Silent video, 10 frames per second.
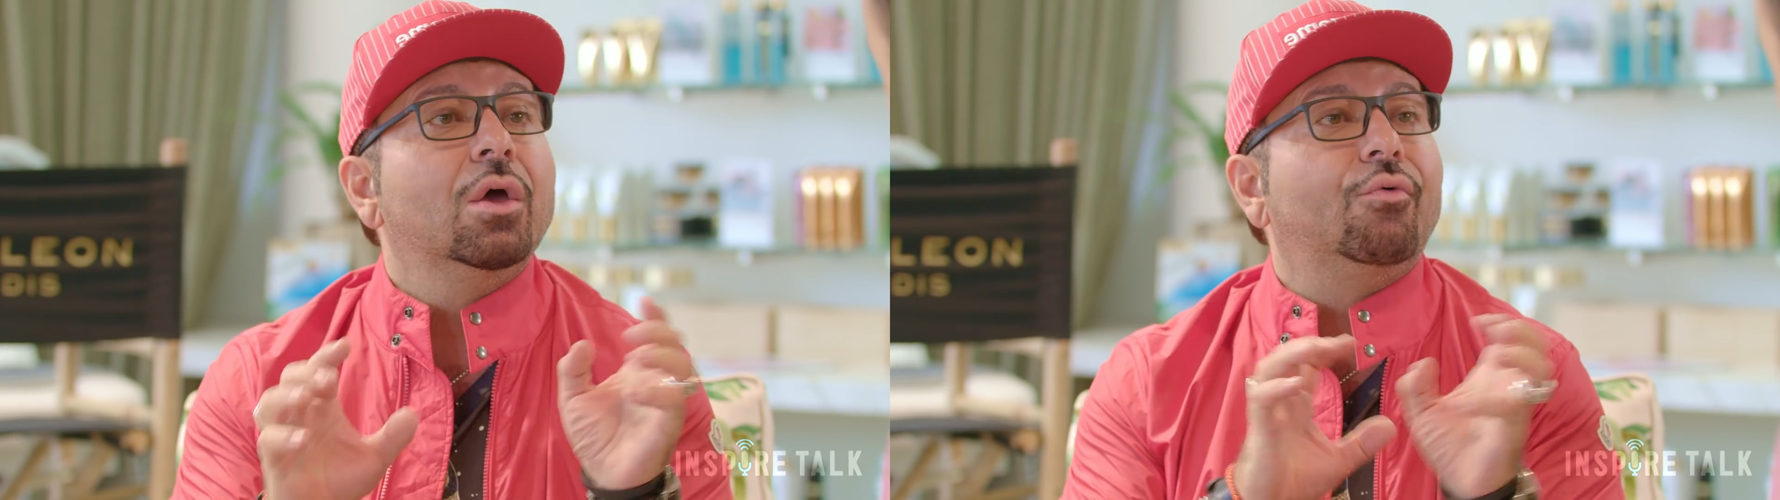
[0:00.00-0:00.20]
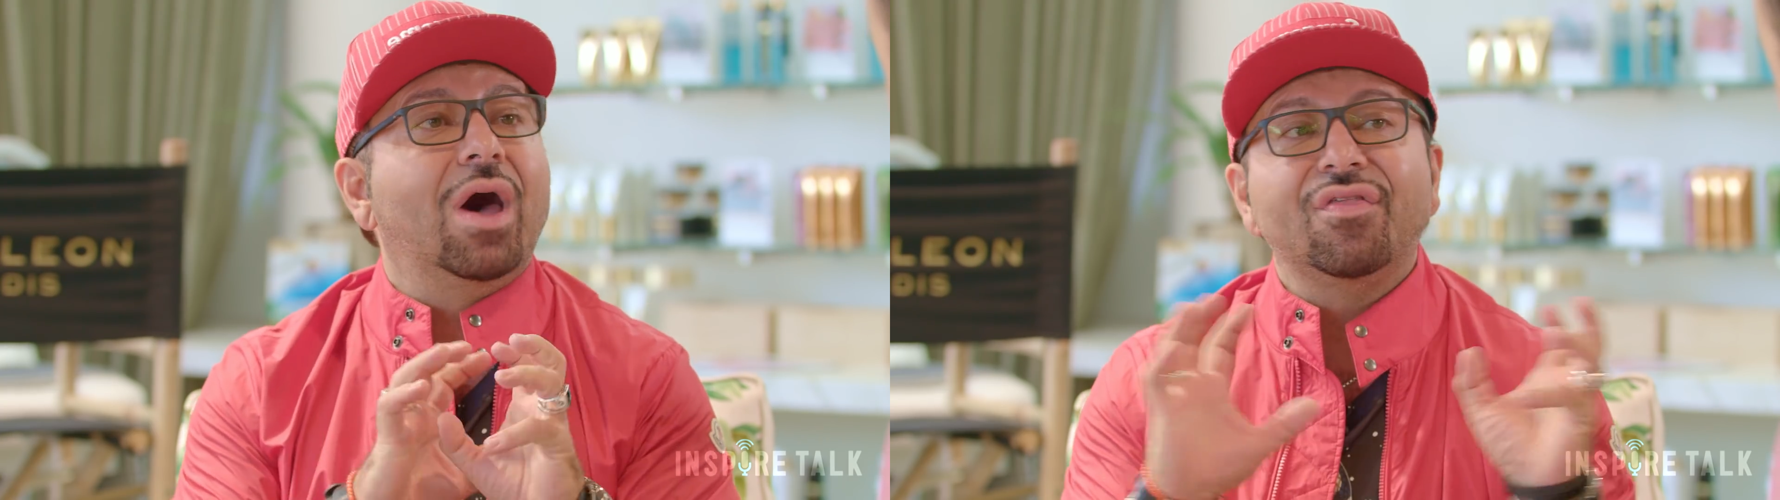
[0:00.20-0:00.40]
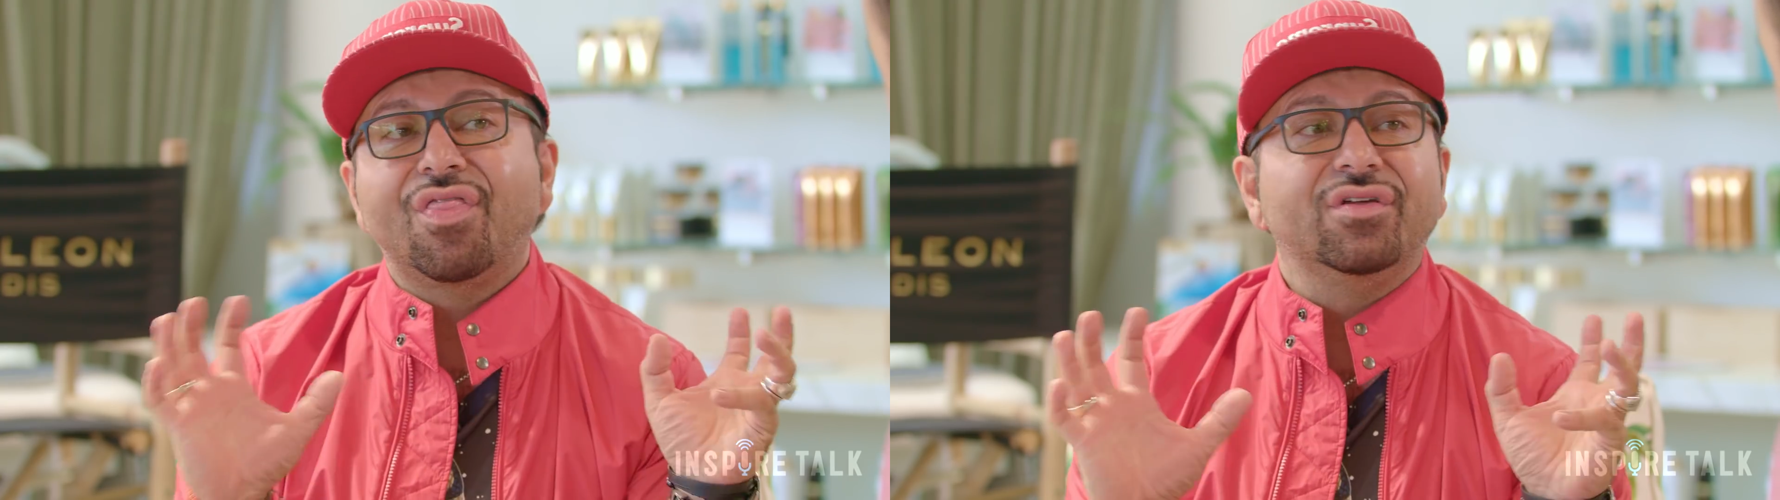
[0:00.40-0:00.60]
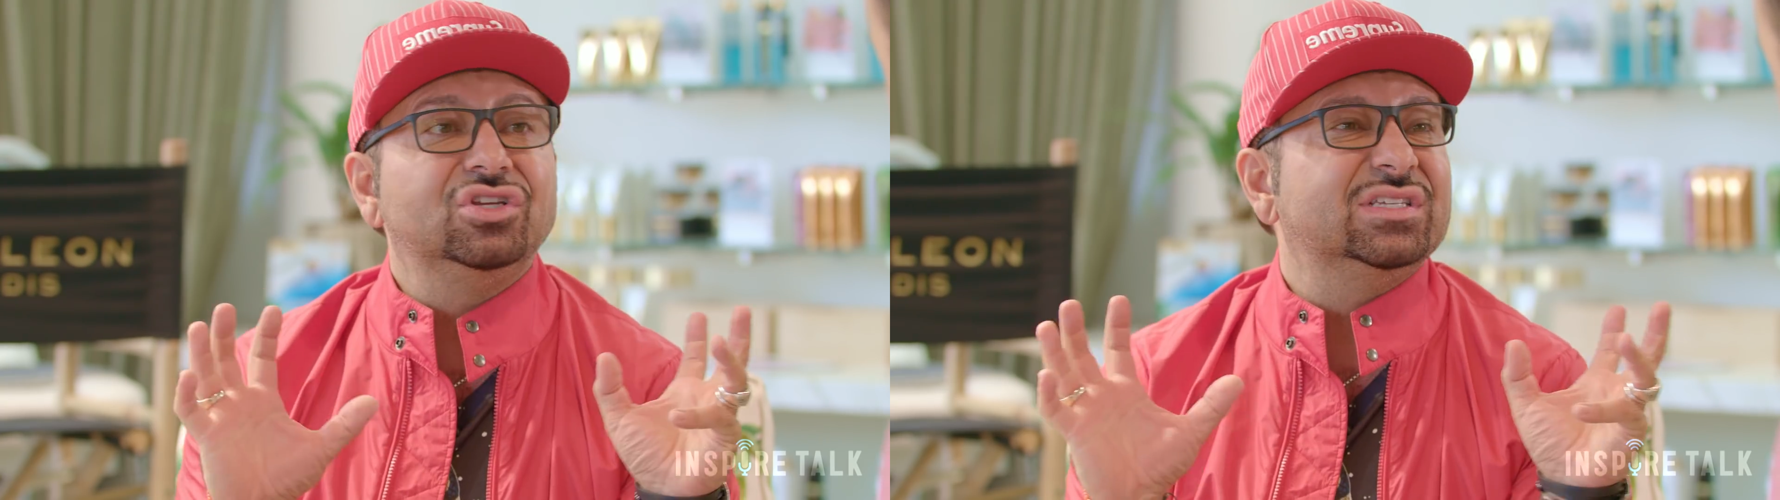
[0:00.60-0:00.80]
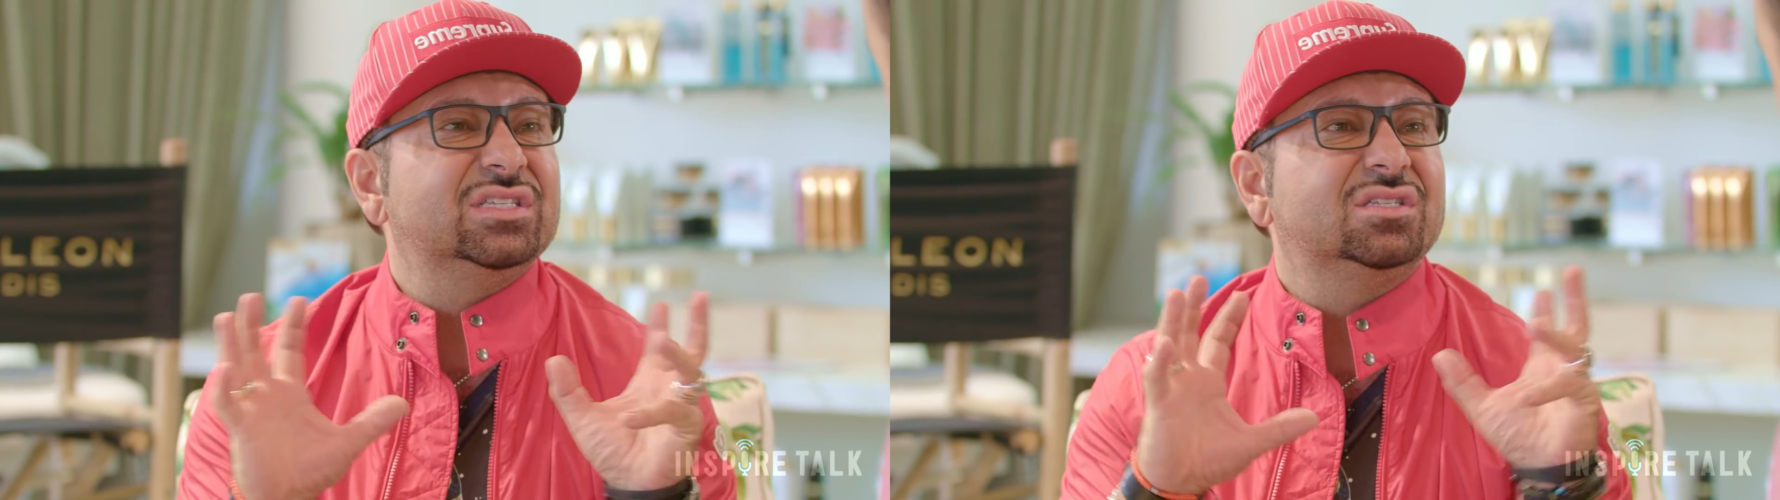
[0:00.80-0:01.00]
rather than
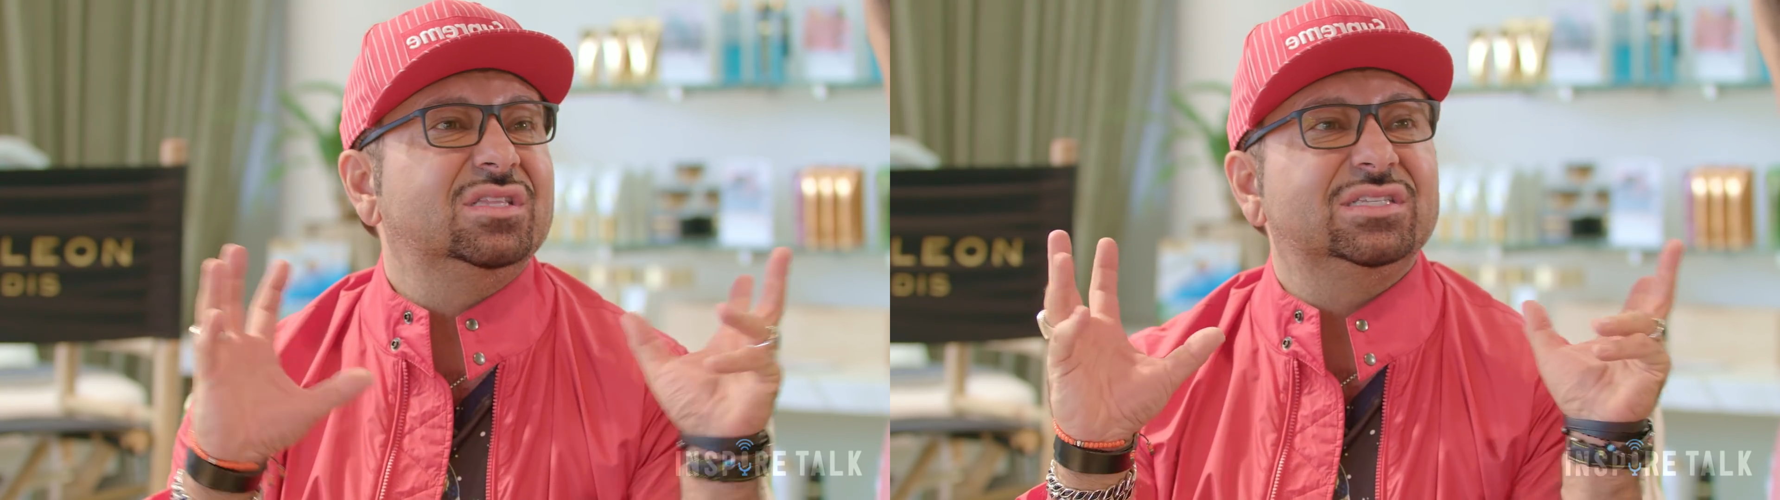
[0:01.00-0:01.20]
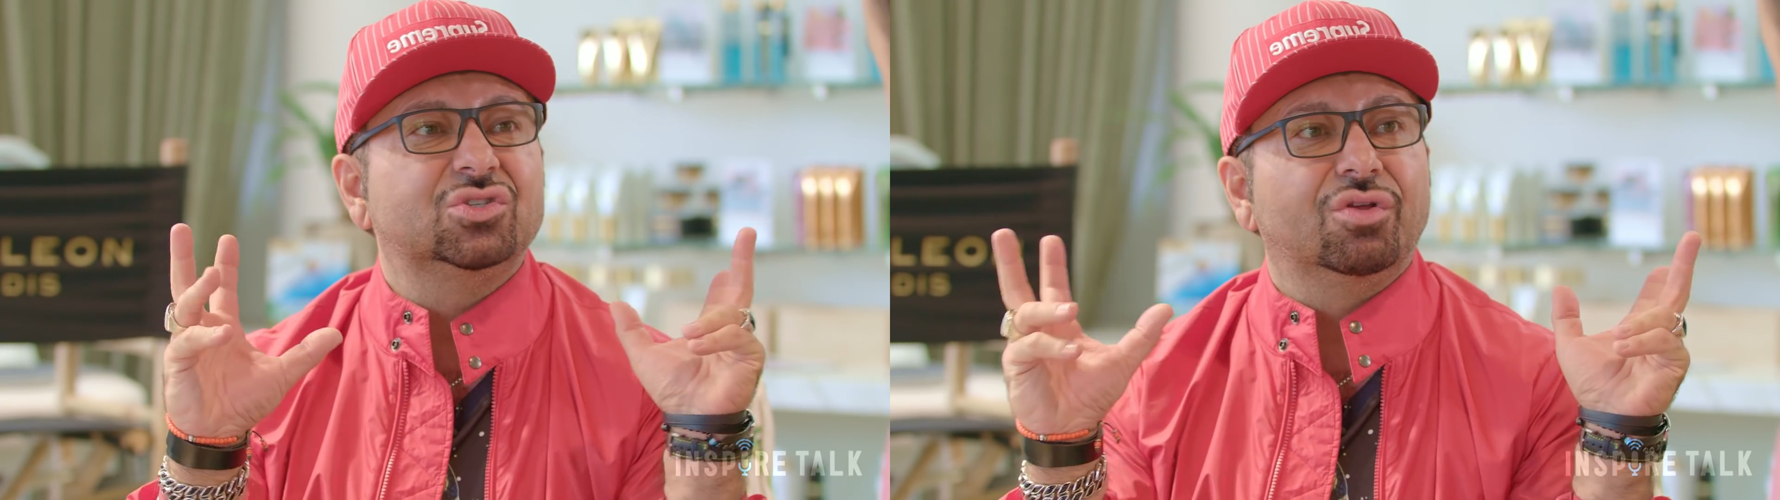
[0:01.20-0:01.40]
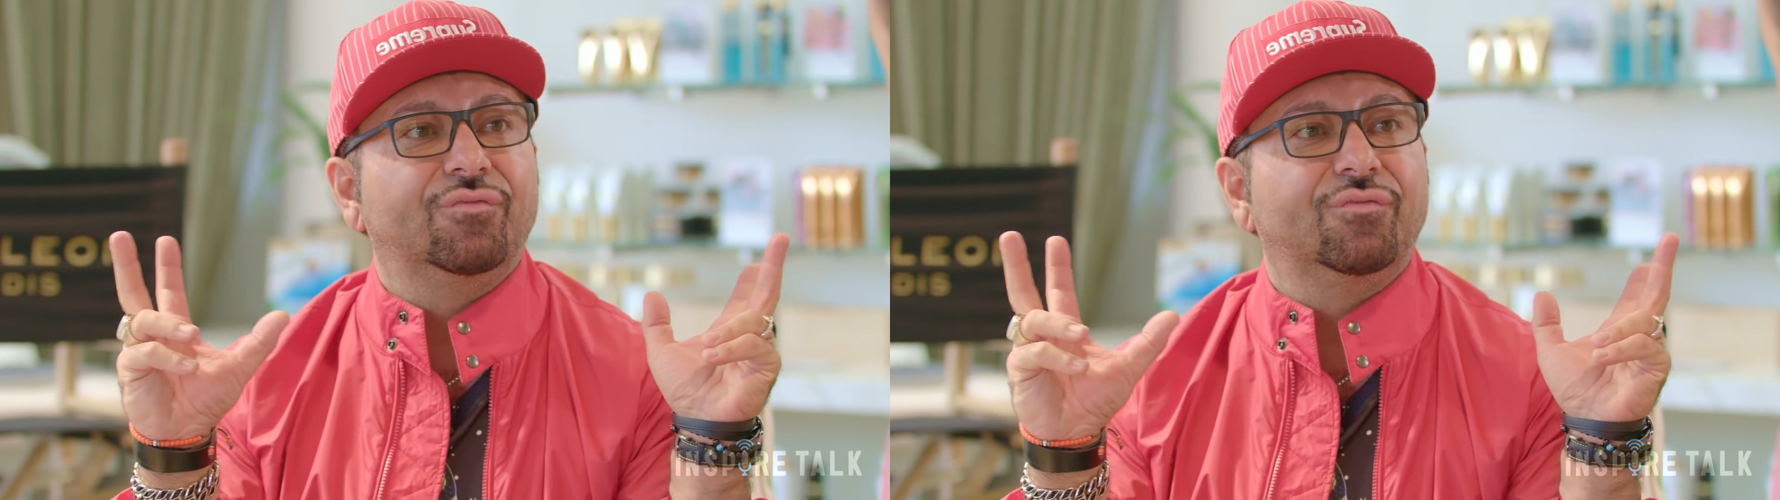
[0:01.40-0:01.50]
just this